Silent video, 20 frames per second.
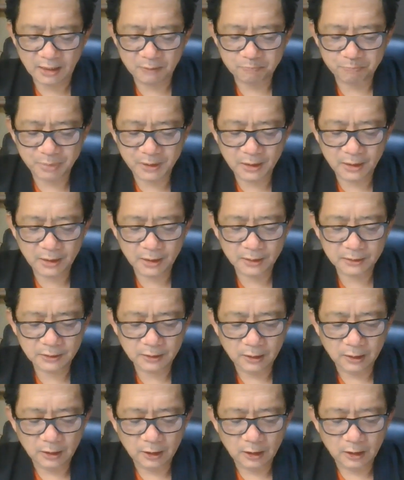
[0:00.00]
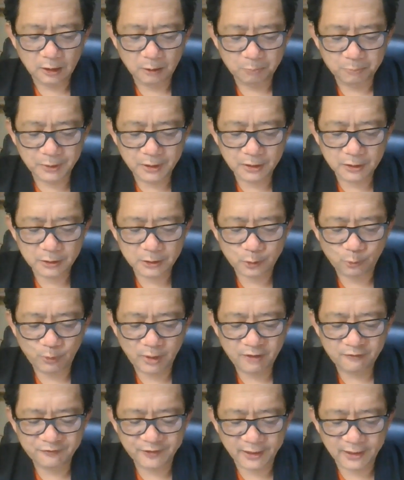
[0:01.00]
appeared
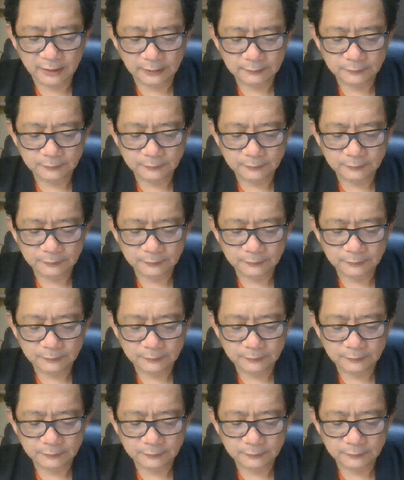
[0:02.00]
pictographic,